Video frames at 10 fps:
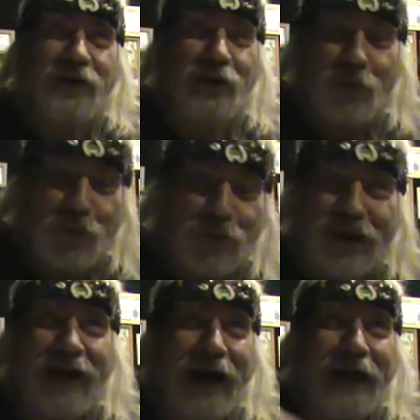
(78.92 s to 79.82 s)
in the wood,
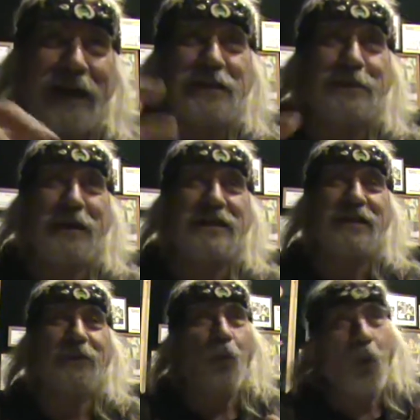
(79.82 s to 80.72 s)
I asked
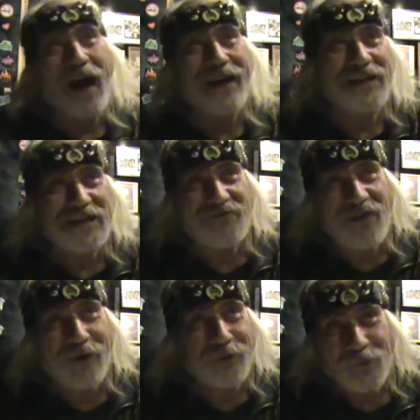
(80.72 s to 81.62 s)
myself, why this
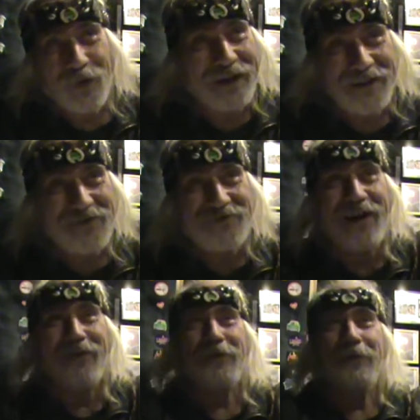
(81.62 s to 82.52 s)
drought? Why this drought?